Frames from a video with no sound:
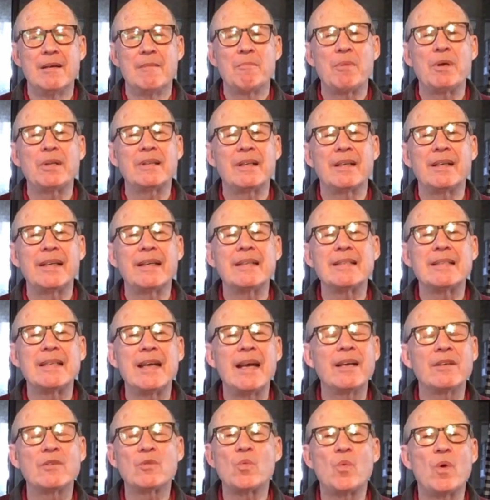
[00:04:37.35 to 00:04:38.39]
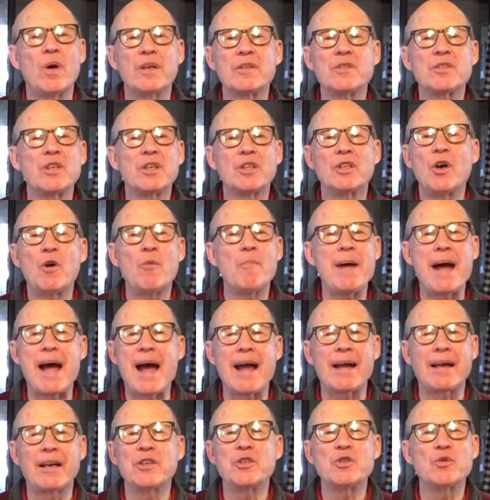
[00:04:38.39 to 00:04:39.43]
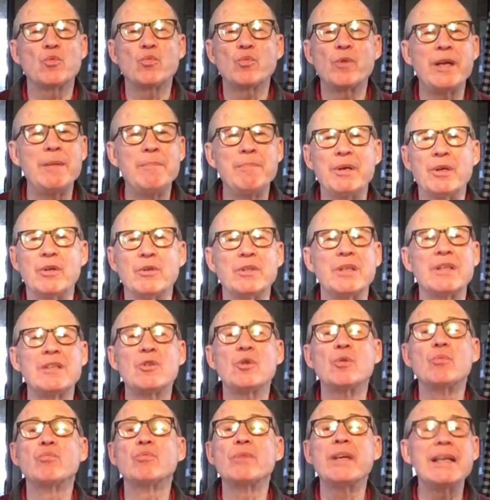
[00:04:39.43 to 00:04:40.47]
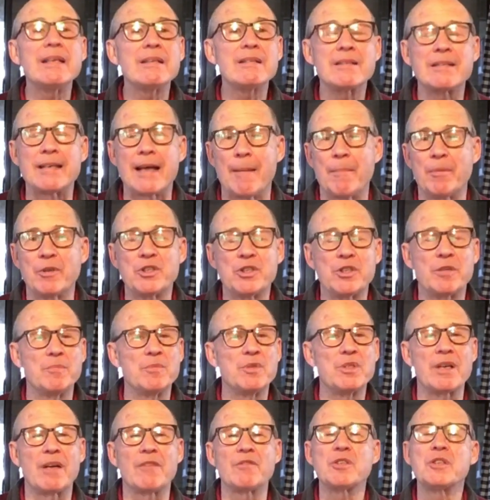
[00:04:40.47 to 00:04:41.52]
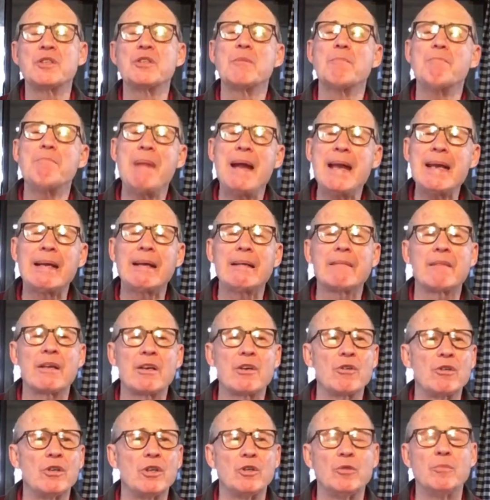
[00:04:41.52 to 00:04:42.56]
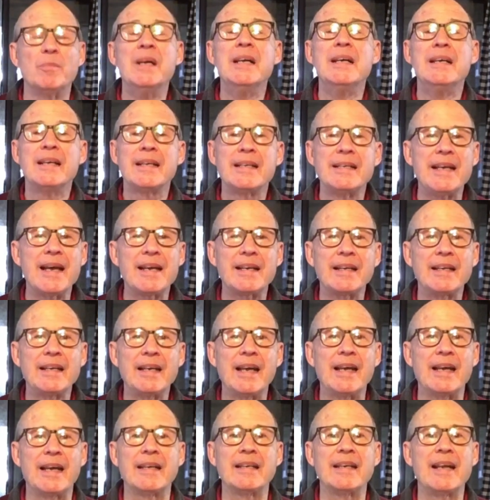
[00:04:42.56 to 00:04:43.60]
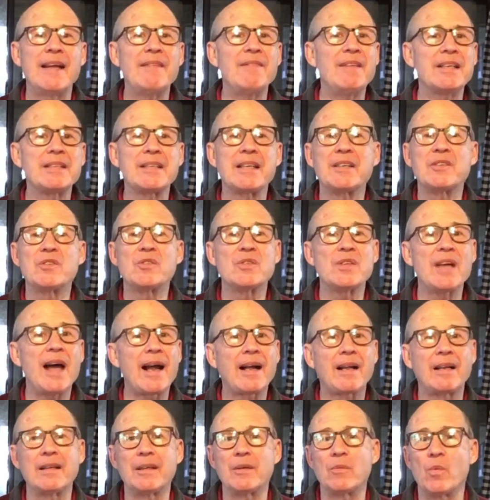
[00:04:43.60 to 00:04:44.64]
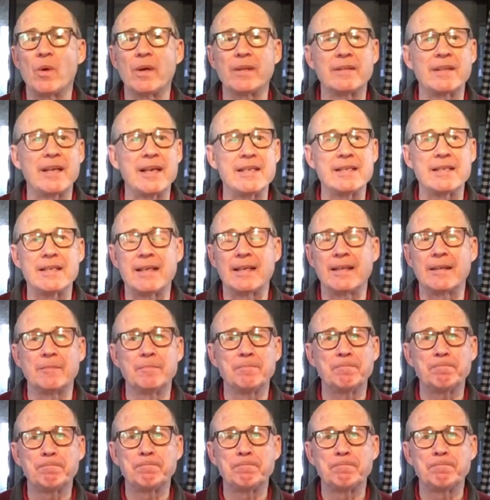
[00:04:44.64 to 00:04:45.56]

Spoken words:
But the intent was to go back and to rebuild and to reestablish themselves and to make it their home yet again. And that's exactly what they did.